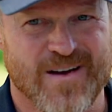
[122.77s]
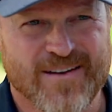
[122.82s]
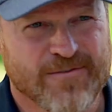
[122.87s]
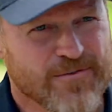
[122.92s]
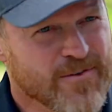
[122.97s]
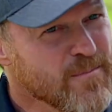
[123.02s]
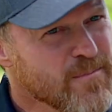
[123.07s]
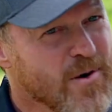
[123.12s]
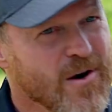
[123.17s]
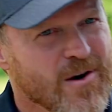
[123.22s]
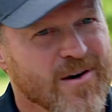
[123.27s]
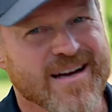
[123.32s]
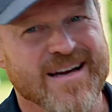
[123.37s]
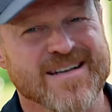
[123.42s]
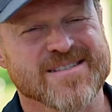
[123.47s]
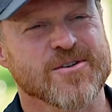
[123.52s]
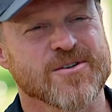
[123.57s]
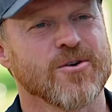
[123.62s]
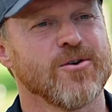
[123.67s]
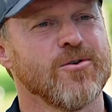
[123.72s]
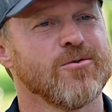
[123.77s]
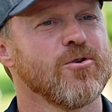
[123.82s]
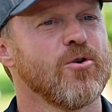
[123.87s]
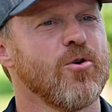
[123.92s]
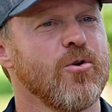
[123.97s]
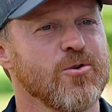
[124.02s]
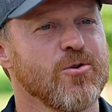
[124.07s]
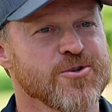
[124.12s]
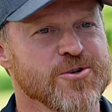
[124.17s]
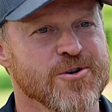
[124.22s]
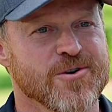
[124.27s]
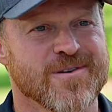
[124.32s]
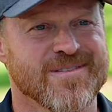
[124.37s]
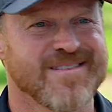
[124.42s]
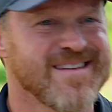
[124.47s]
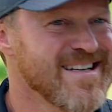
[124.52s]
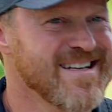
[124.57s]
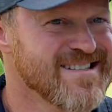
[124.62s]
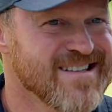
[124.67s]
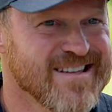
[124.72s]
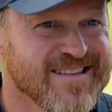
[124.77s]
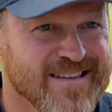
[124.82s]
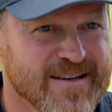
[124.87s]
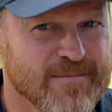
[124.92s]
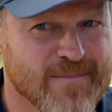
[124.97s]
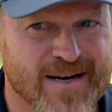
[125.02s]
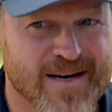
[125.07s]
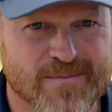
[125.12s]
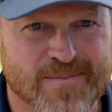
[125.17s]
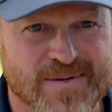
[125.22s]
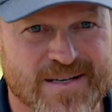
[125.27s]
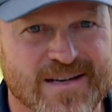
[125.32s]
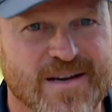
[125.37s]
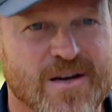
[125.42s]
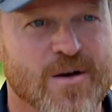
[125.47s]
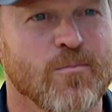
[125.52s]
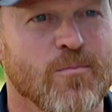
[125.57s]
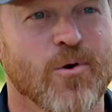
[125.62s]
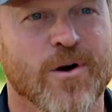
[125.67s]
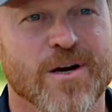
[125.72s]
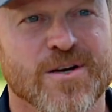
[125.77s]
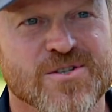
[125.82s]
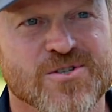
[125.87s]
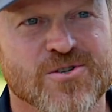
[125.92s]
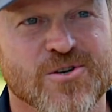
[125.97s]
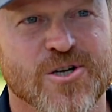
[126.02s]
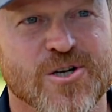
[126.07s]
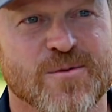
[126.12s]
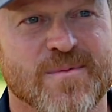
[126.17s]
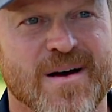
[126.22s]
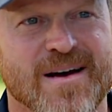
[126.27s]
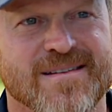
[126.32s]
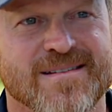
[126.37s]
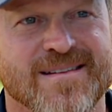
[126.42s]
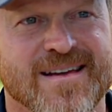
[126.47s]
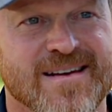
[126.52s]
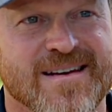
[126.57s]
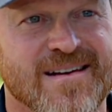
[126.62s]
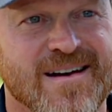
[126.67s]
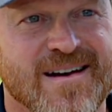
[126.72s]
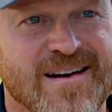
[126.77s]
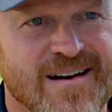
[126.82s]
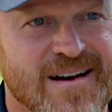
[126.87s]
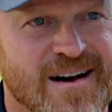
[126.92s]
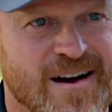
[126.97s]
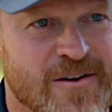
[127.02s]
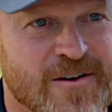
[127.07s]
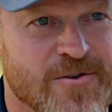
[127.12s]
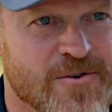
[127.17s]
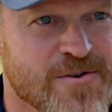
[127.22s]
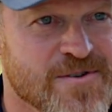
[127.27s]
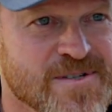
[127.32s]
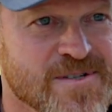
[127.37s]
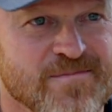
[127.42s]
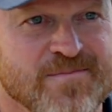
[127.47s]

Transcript: Every park has their own culture and things that they might be more concerned about than others.